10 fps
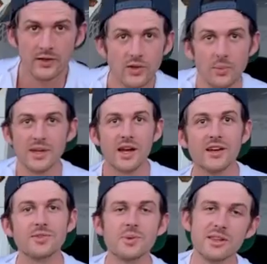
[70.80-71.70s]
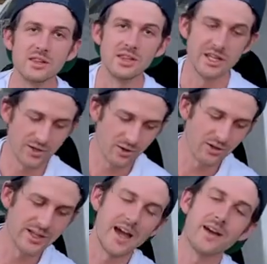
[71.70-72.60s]
So because we
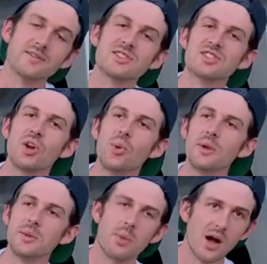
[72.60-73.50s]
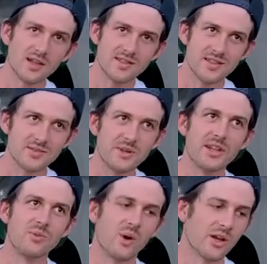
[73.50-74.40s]
literally have so many boxes, we
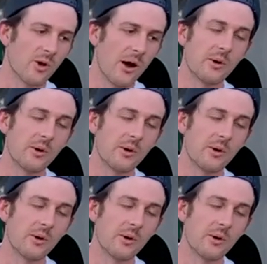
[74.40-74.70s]
didn't want to go